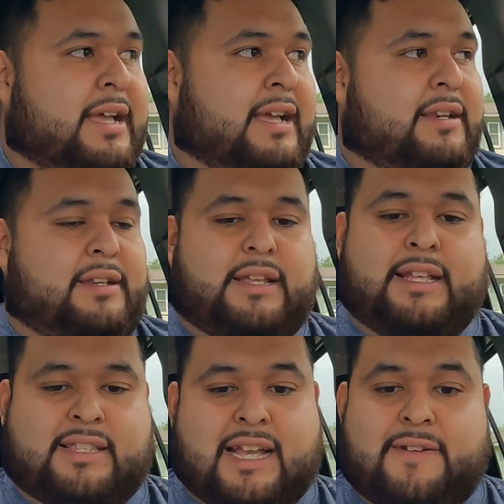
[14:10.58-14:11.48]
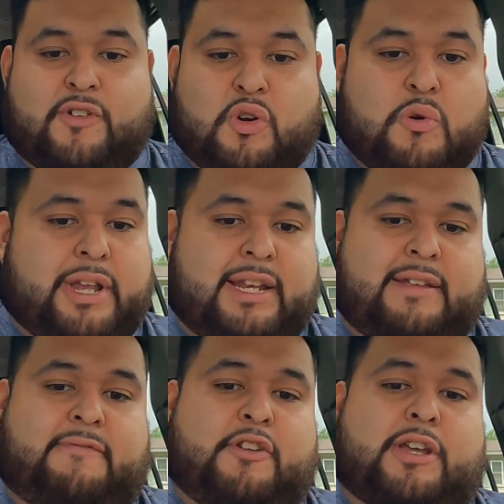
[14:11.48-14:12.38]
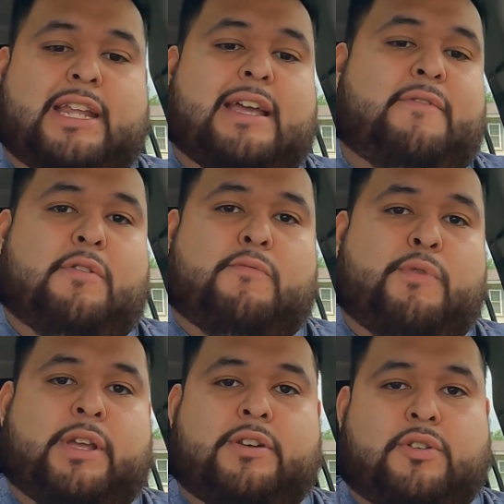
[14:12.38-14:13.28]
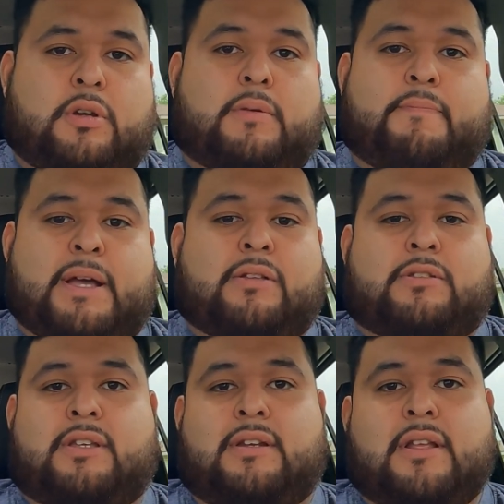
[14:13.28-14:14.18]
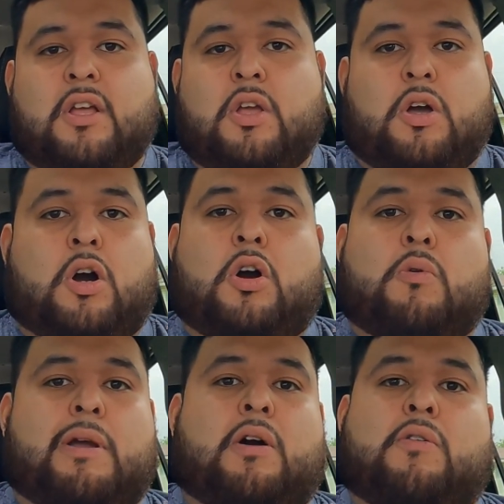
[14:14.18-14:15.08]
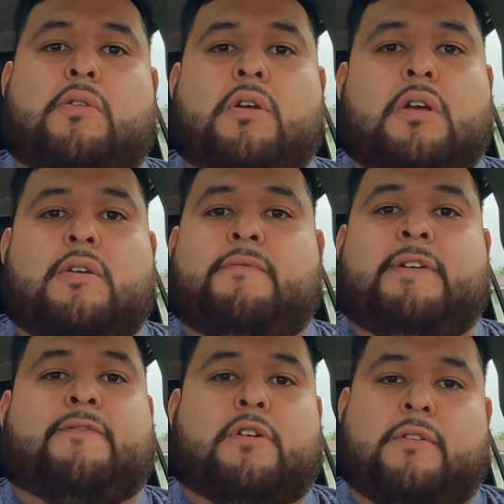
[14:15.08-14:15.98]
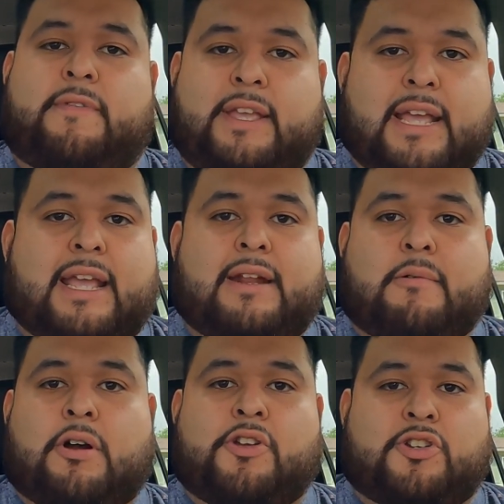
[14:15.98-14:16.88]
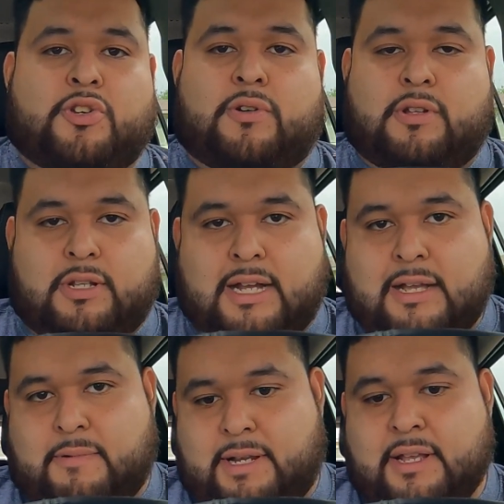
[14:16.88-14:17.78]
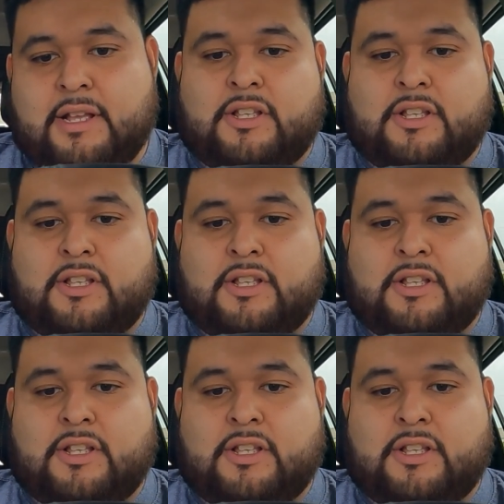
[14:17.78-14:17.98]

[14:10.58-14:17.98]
And it's kind of annoying if you're gonna have your freaking truck bouncing all around V4 to V8 while you're towing on the highway.